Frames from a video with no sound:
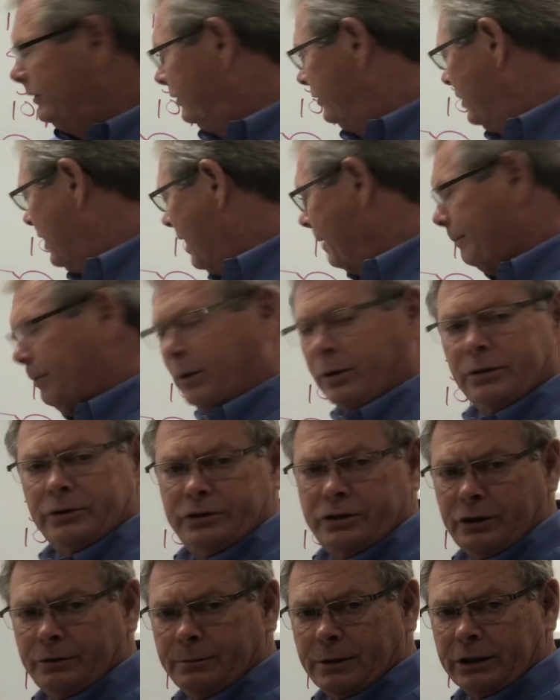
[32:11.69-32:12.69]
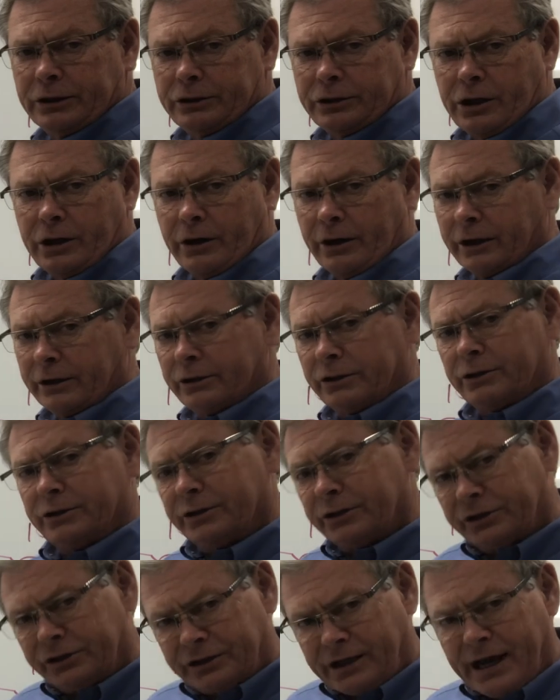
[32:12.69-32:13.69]
you're not pulling too much current, you're
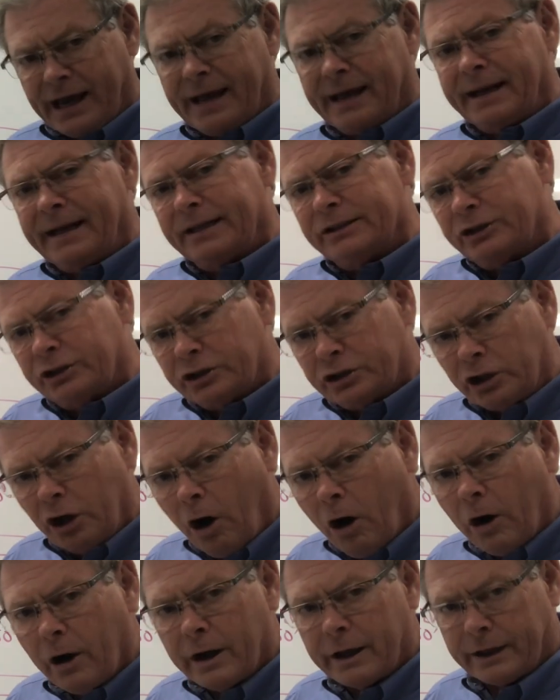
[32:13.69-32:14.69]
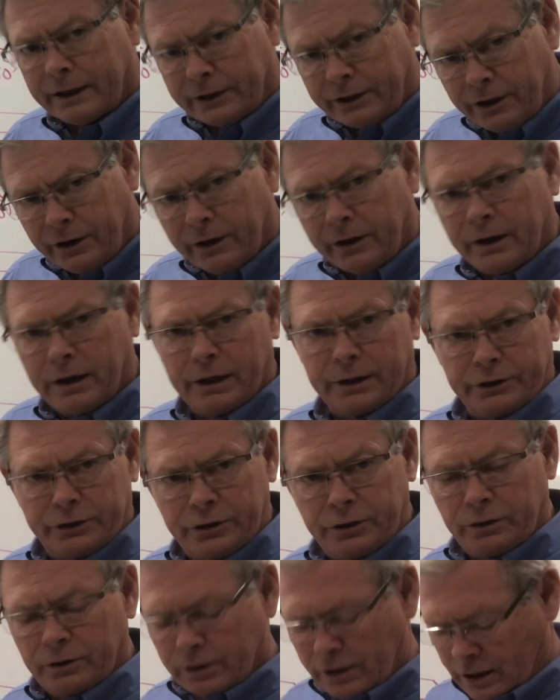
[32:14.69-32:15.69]
just staying in starting current
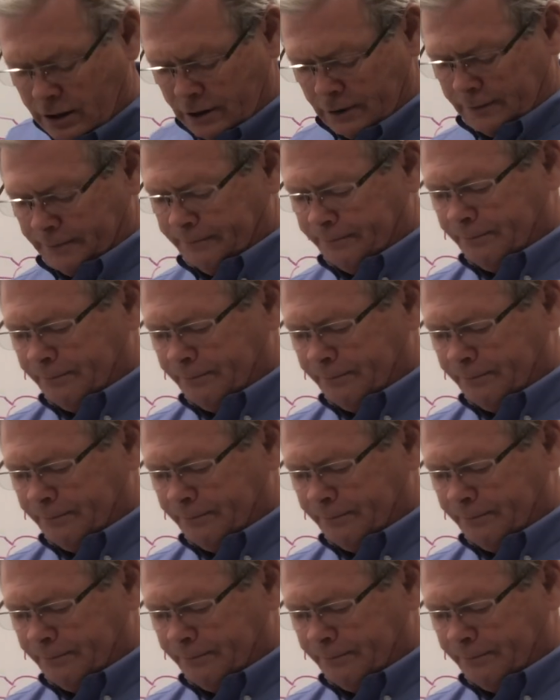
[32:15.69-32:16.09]
too long.